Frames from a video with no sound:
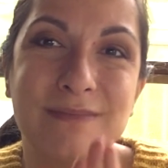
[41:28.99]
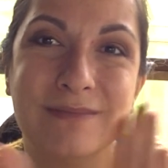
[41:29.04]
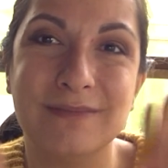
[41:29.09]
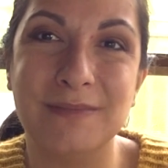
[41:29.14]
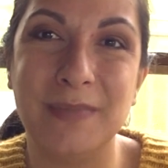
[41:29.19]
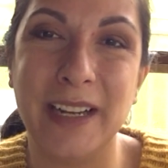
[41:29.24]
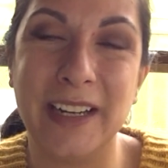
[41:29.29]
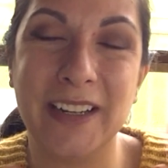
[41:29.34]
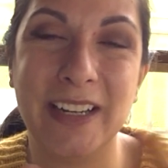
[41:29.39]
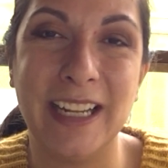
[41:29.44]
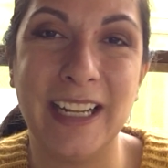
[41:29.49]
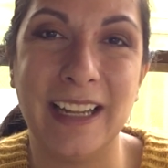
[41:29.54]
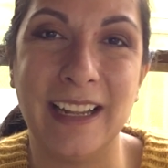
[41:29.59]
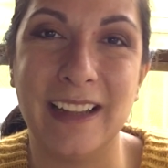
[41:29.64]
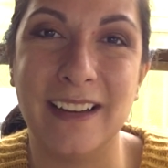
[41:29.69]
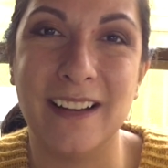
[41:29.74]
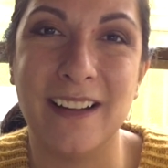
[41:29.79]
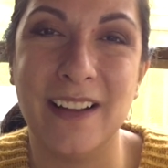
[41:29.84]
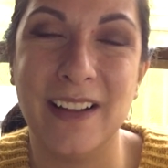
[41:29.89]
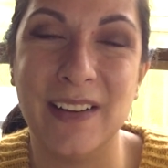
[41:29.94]
marry
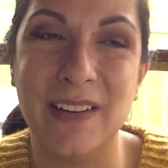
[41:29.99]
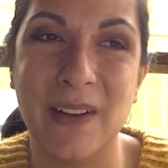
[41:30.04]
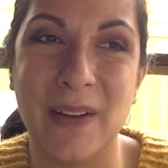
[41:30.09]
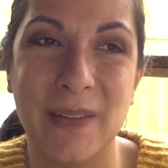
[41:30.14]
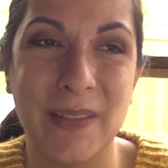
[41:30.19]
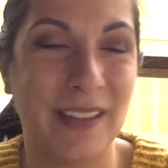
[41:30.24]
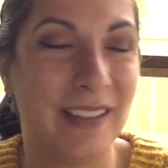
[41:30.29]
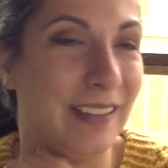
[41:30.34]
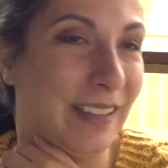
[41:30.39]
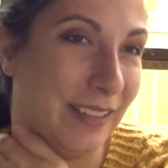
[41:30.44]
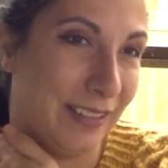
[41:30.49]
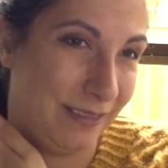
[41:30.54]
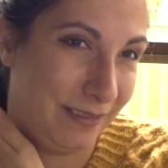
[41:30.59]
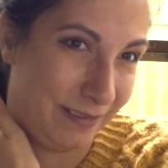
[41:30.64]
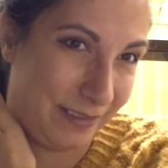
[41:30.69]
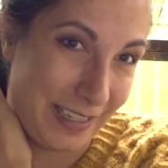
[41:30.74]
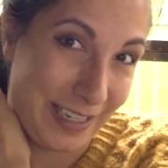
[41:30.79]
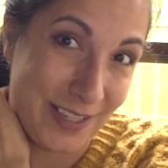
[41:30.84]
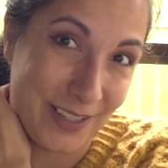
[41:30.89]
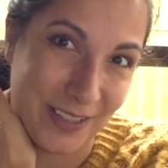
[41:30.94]
and all the new
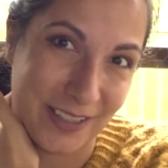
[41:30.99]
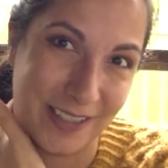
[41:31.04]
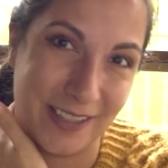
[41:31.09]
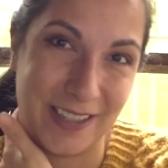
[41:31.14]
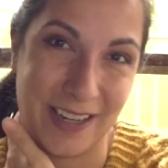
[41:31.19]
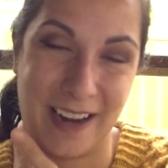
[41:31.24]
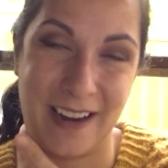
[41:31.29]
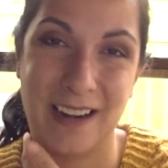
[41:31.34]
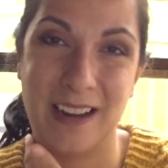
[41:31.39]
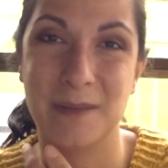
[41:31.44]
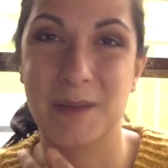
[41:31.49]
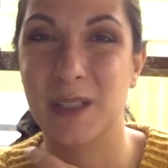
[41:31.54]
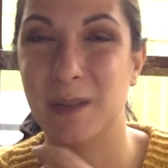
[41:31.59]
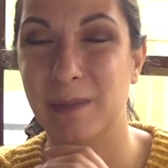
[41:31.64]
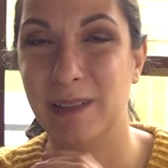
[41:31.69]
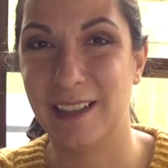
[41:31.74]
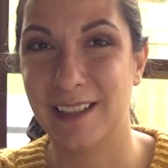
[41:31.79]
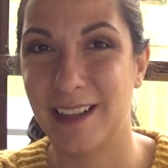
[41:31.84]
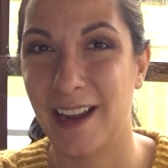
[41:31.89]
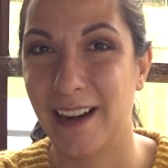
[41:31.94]
research. And I'm
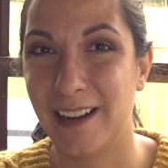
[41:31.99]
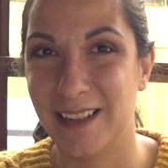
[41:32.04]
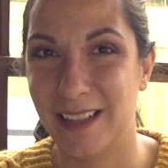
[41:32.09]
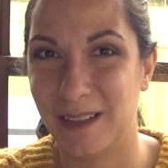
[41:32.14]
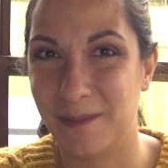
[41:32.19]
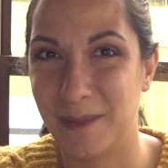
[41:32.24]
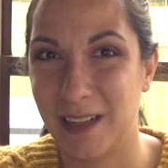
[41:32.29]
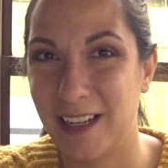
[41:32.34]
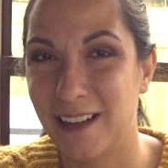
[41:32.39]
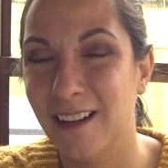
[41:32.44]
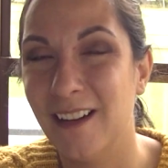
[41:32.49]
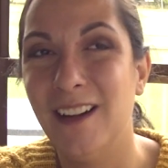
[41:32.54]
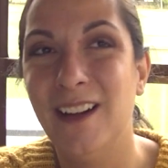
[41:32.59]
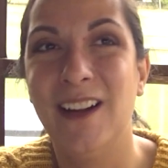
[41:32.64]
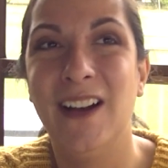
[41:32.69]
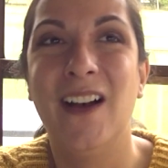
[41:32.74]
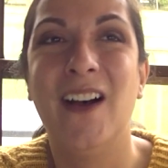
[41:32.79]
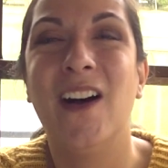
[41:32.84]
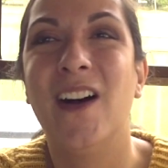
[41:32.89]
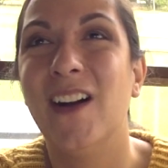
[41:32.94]
super excited to meet
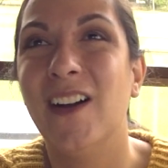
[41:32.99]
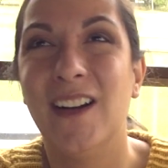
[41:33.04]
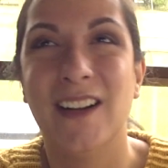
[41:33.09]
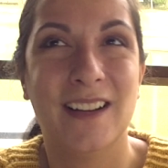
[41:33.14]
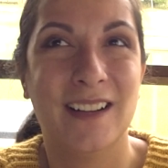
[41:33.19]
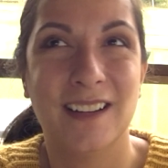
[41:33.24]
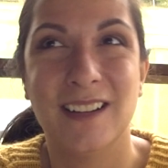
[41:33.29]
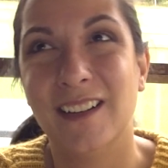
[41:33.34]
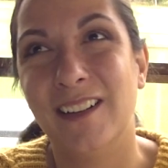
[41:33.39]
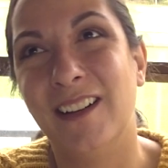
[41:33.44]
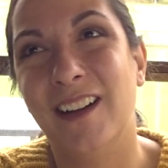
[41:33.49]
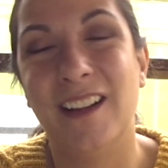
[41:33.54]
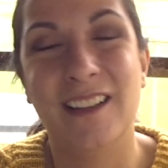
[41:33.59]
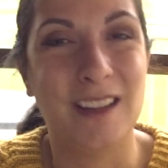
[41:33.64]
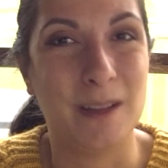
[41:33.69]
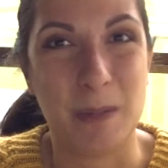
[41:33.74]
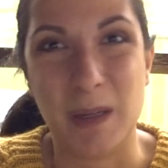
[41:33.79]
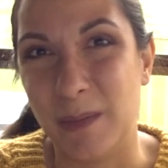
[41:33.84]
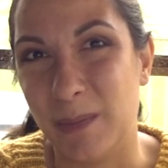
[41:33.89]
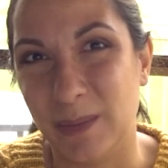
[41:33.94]
all
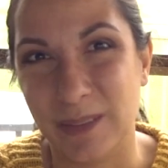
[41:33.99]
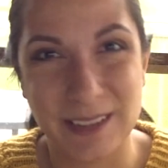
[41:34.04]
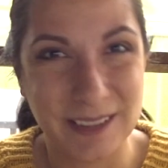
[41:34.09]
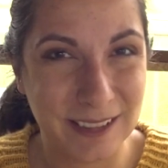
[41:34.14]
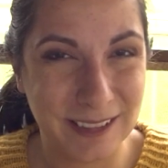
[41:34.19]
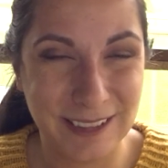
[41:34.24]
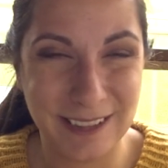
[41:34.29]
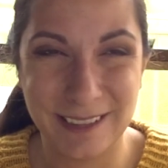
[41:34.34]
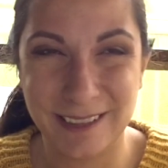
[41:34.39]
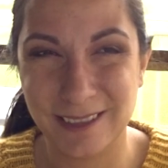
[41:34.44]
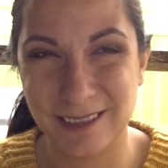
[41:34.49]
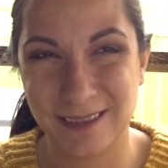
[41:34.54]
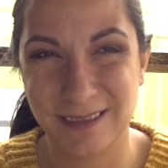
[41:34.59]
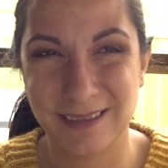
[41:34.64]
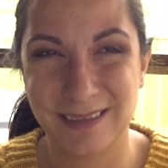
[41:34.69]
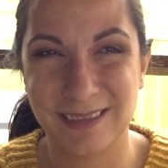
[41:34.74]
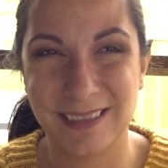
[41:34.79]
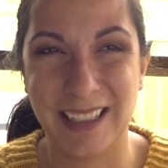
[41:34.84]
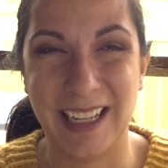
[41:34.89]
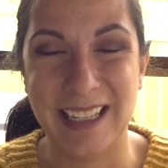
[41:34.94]
the people
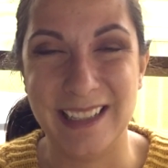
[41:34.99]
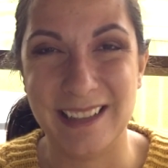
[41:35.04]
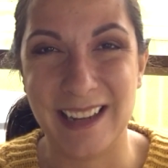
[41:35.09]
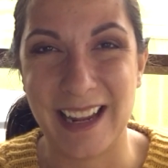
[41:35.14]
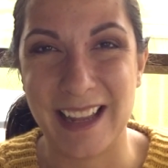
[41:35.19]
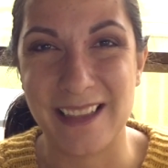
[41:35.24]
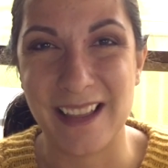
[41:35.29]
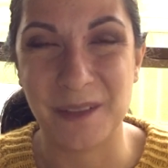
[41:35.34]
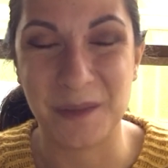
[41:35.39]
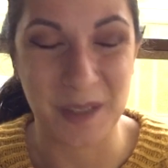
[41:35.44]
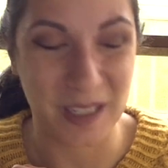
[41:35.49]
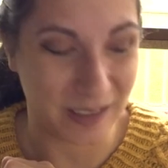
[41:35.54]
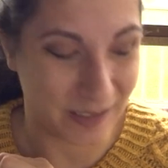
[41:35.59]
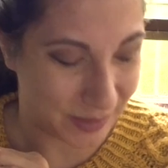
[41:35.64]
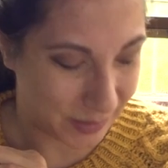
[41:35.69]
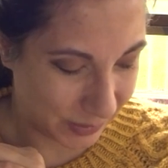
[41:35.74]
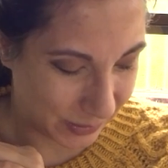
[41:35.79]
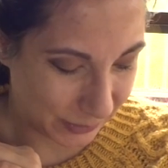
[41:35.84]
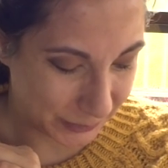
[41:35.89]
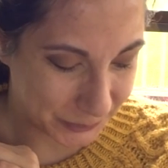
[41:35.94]
in the field.
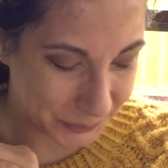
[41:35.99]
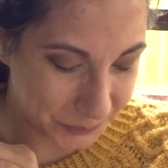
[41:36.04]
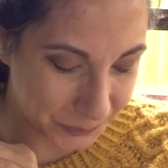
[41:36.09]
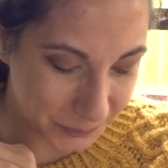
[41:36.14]
So